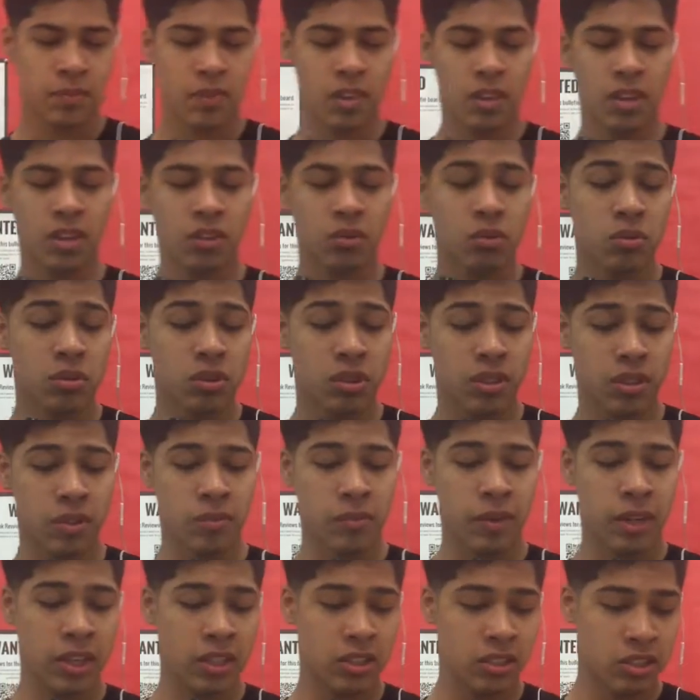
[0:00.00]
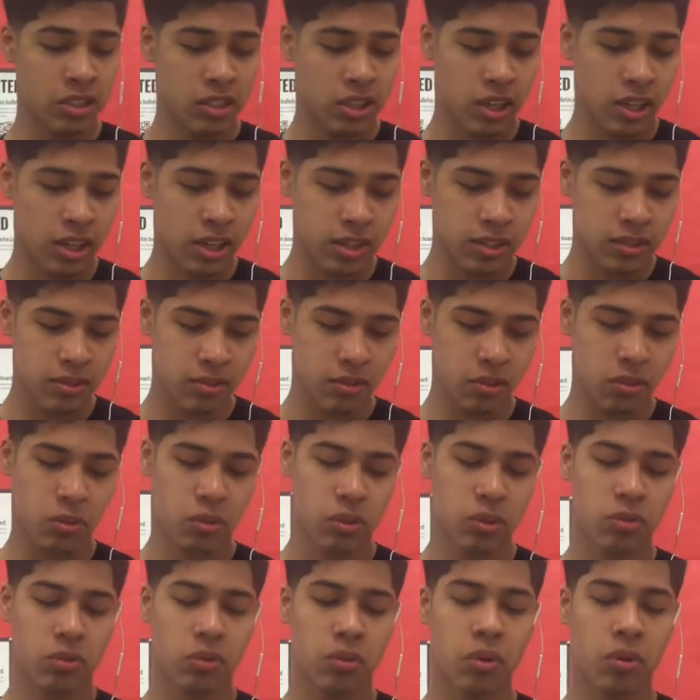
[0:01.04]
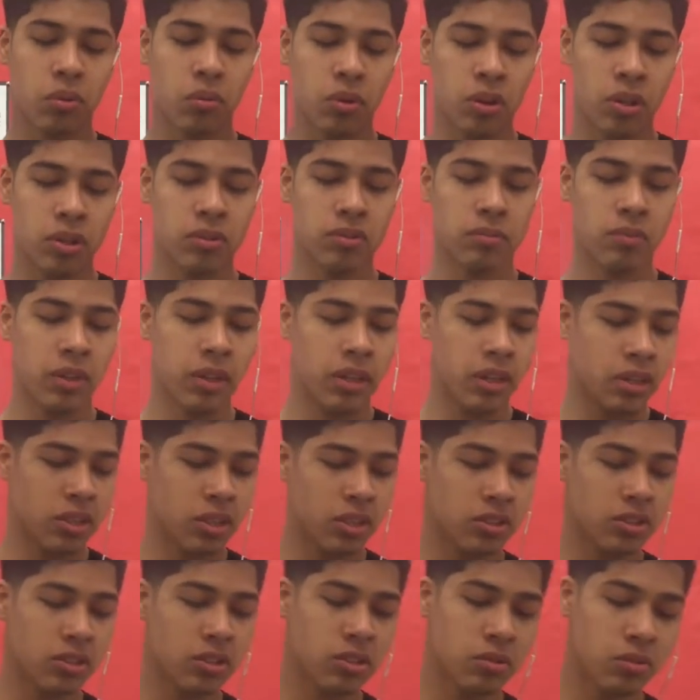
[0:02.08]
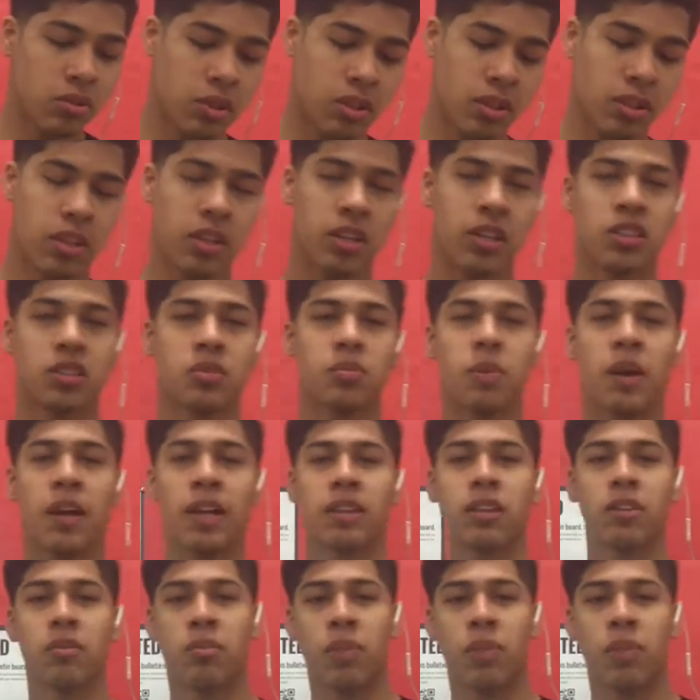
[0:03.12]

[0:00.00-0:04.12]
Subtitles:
This was a major cause of the World War One. Many countries wanted to expand their